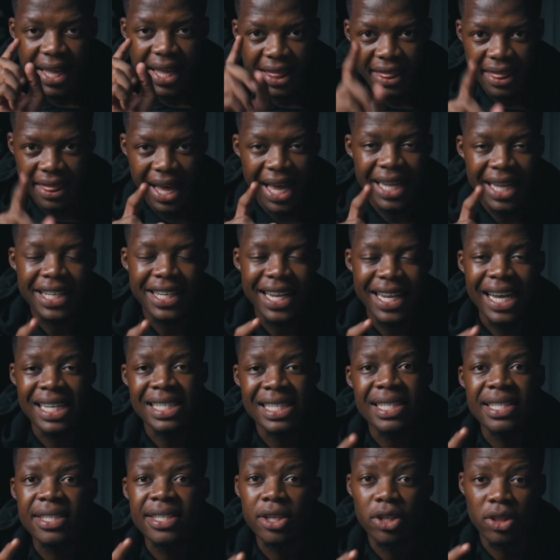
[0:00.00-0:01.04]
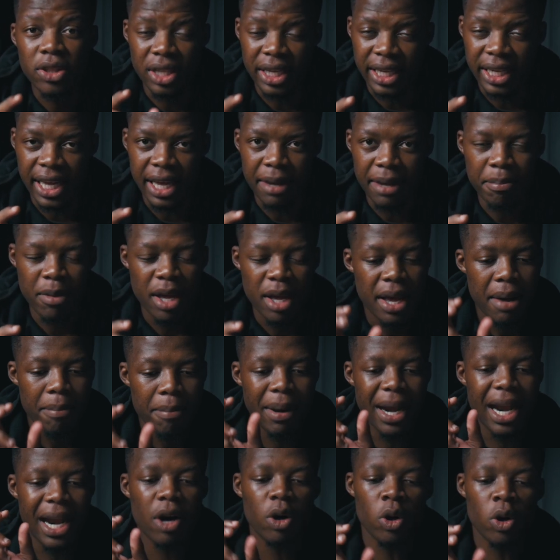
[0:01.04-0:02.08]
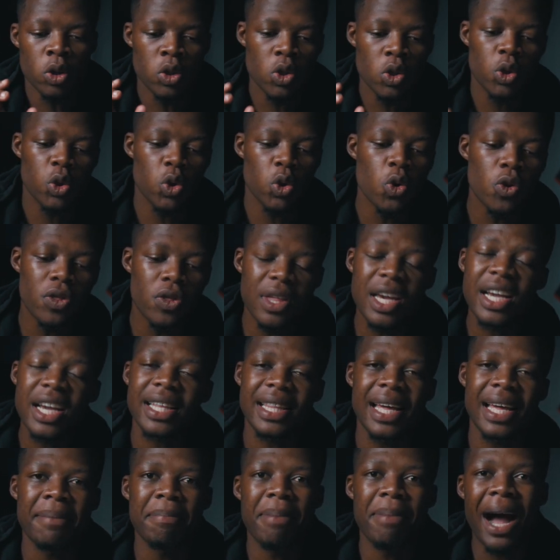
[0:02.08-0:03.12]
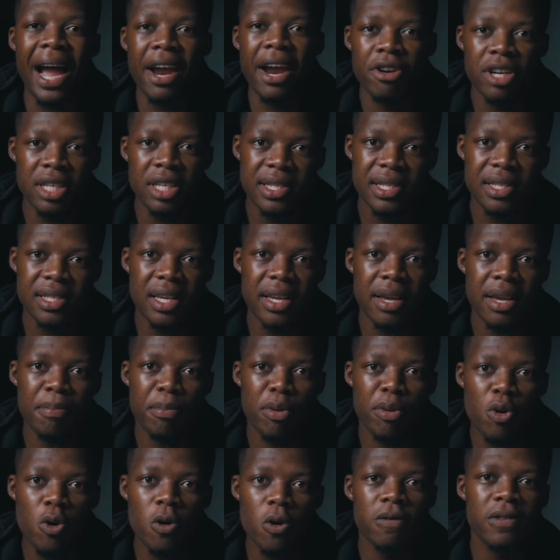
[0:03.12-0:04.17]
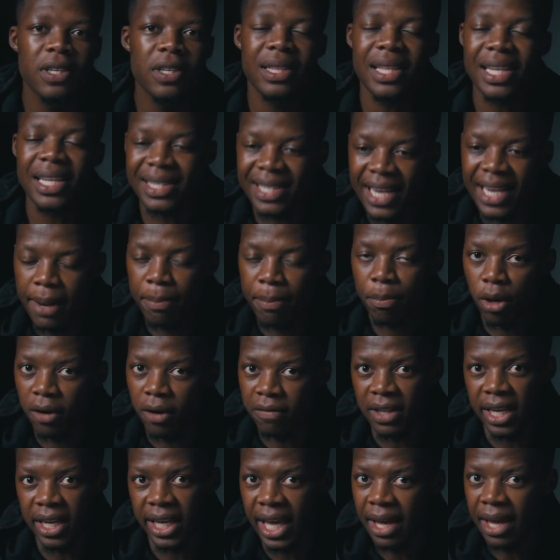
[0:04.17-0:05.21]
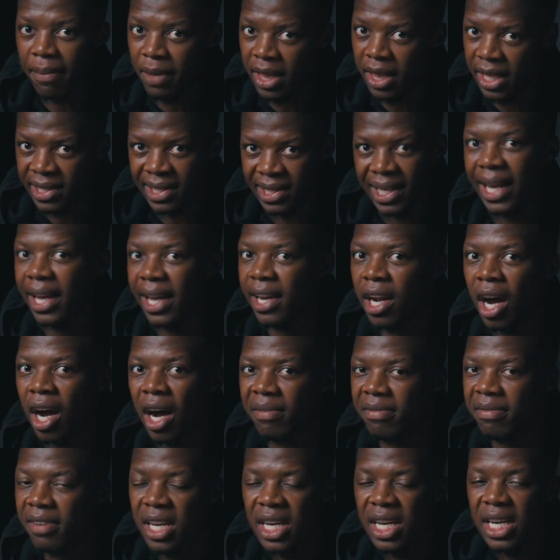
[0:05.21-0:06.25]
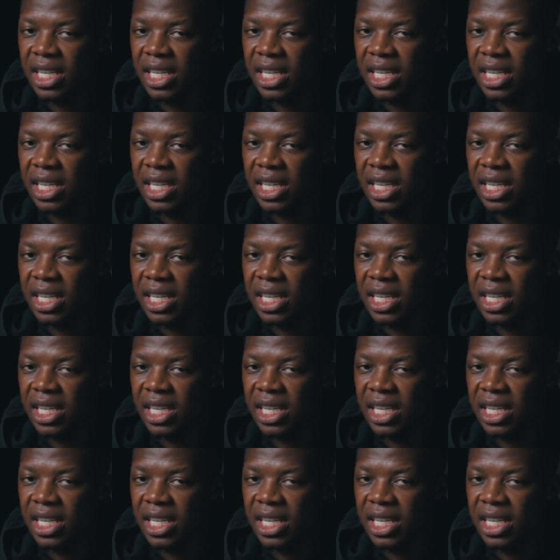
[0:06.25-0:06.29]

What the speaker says: That does tilt the game, but I also do think that Pirates improved the tempo of the game in the second half.